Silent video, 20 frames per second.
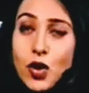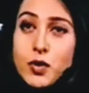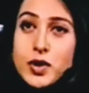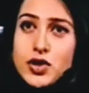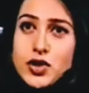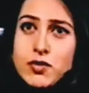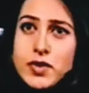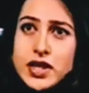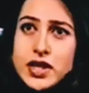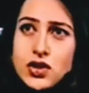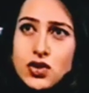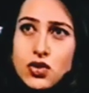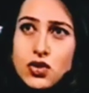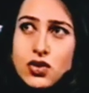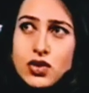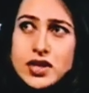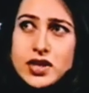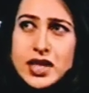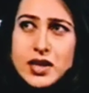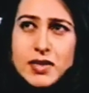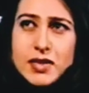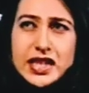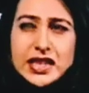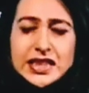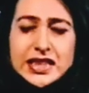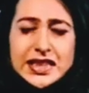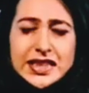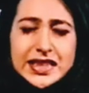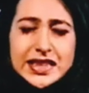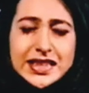always on my toes and I'm like,
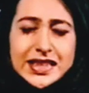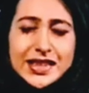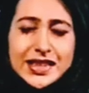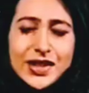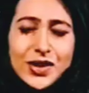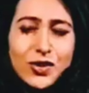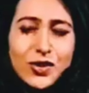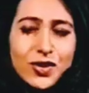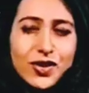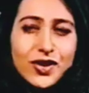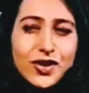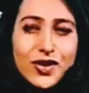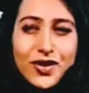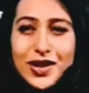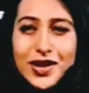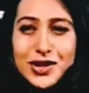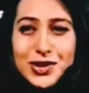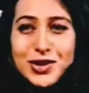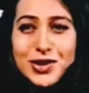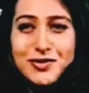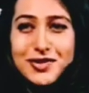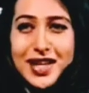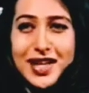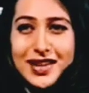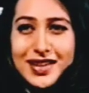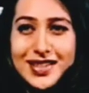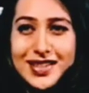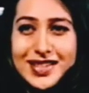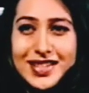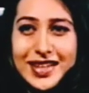oh God, I should have
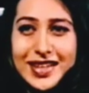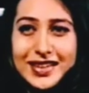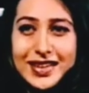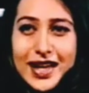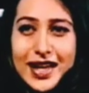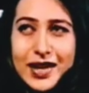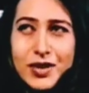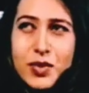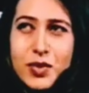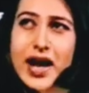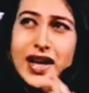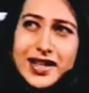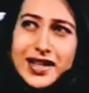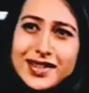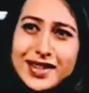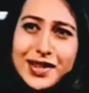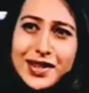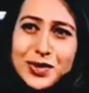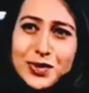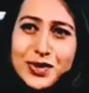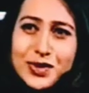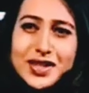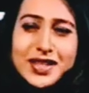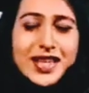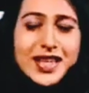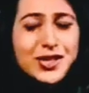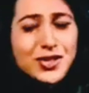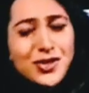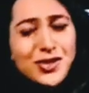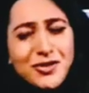done this like that. Why didn't I do
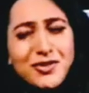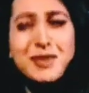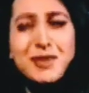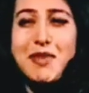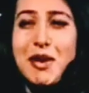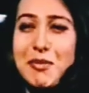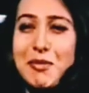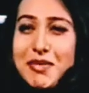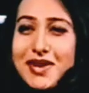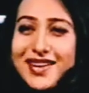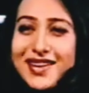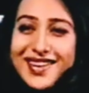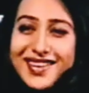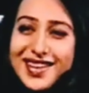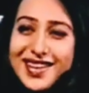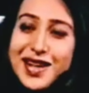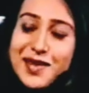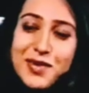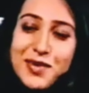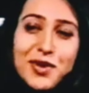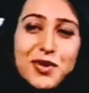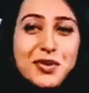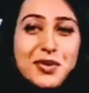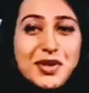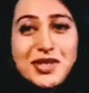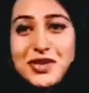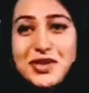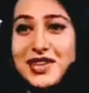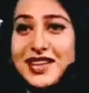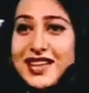this? I should have remembered. I'm
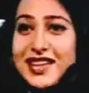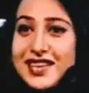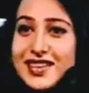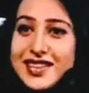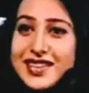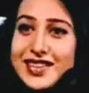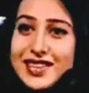always doing that.